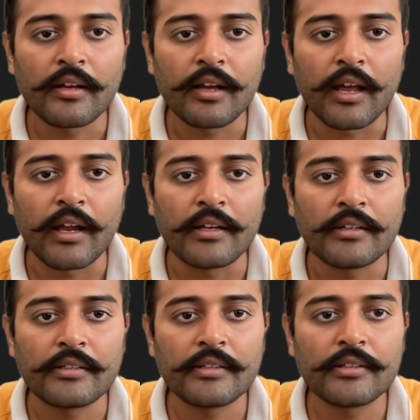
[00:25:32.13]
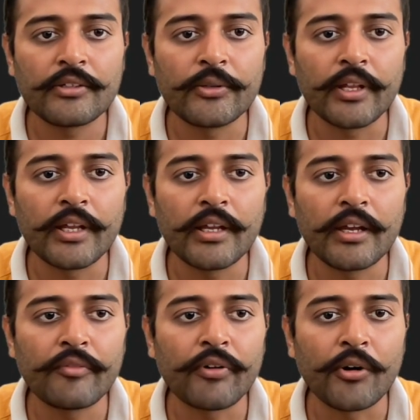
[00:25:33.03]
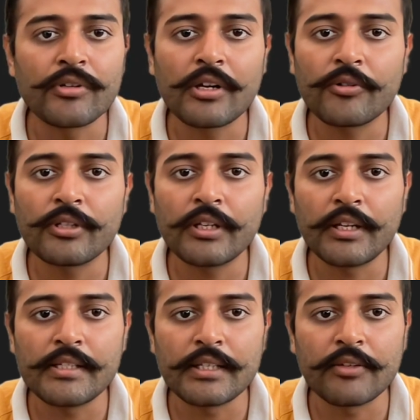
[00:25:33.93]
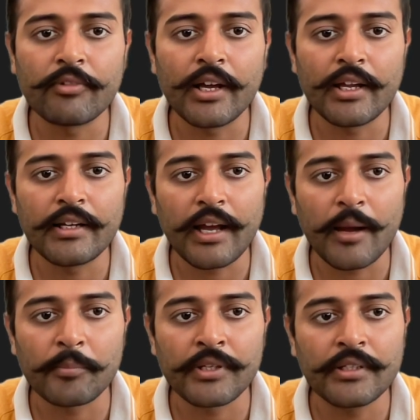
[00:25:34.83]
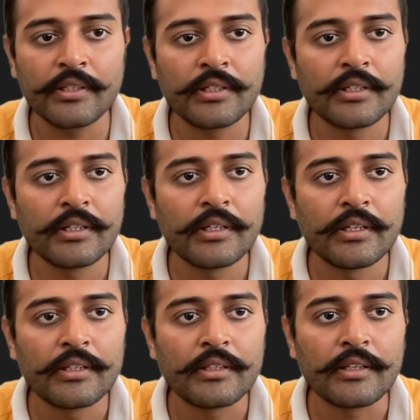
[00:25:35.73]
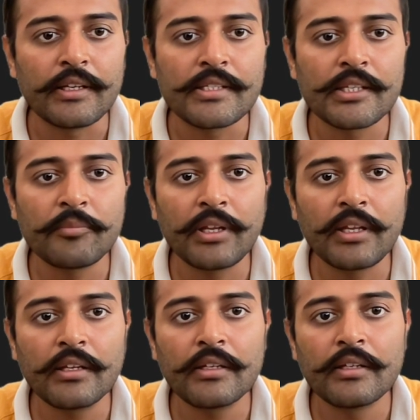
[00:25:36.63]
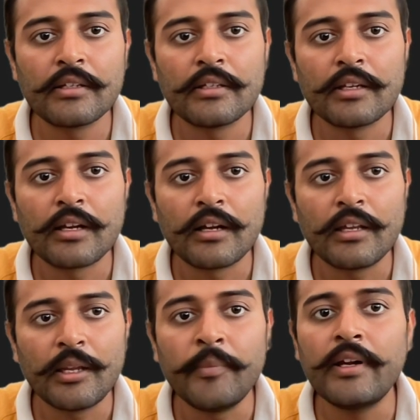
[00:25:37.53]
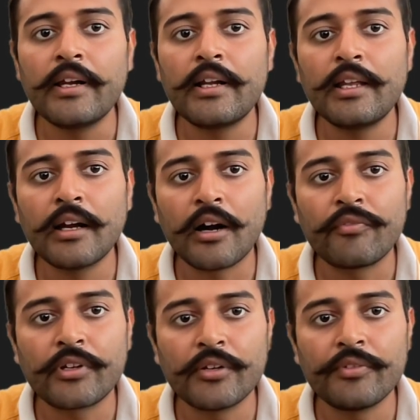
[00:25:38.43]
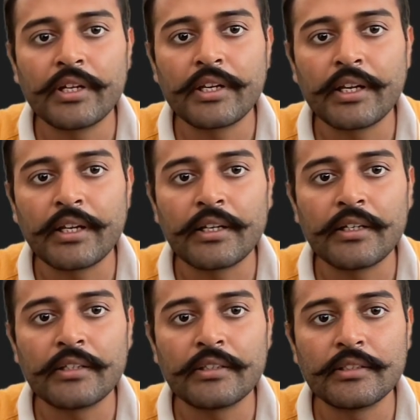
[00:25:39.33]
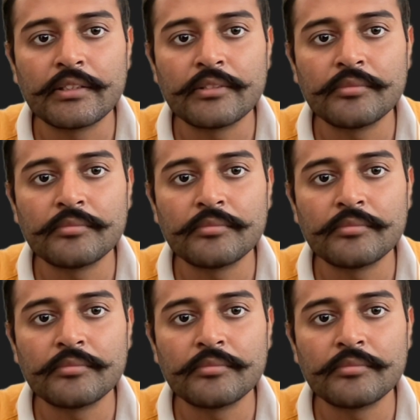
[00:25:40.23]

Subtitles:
And today I found out the reason why it happened. The reason being, immediately after we created the